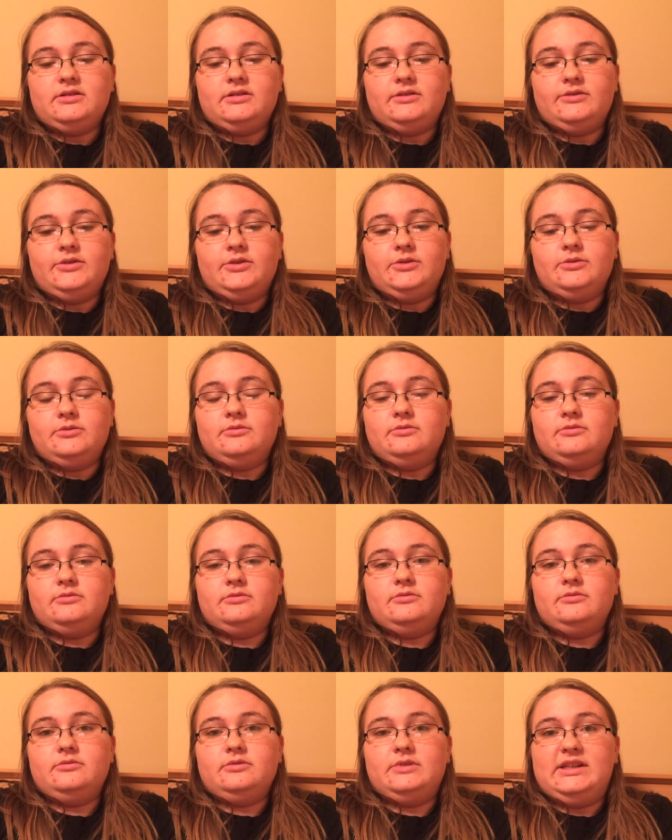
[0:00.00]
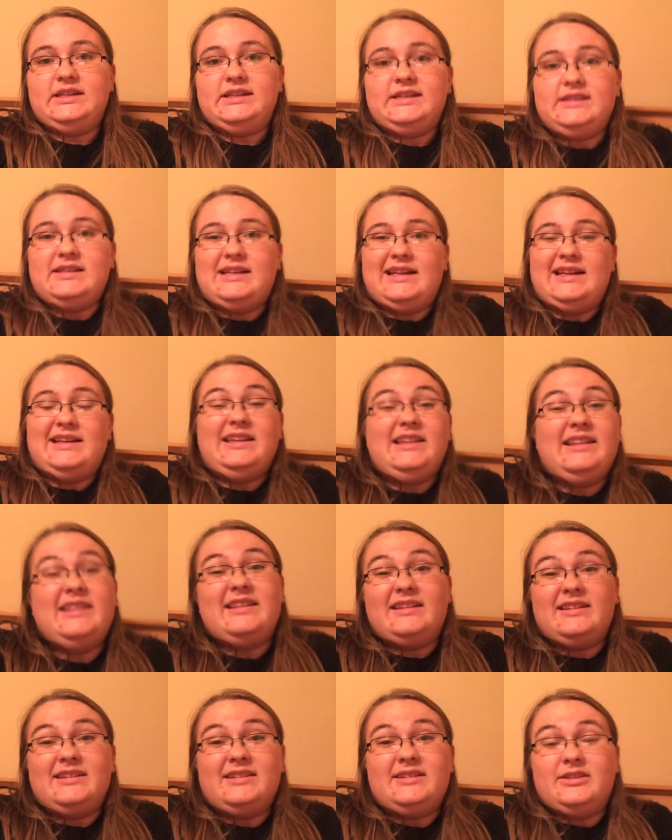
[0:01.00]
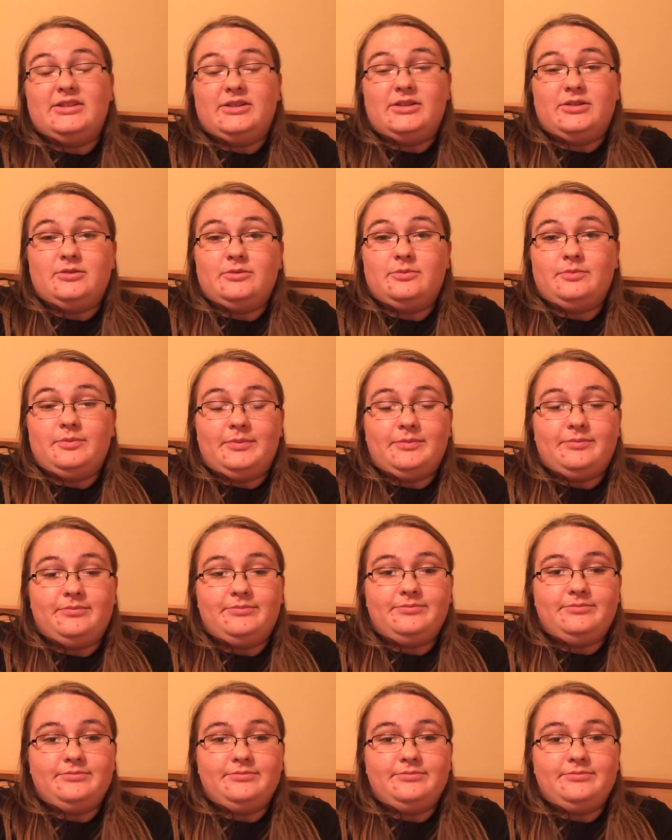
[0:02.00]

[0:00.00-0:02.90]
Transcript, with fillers: if you need anything, you know, um,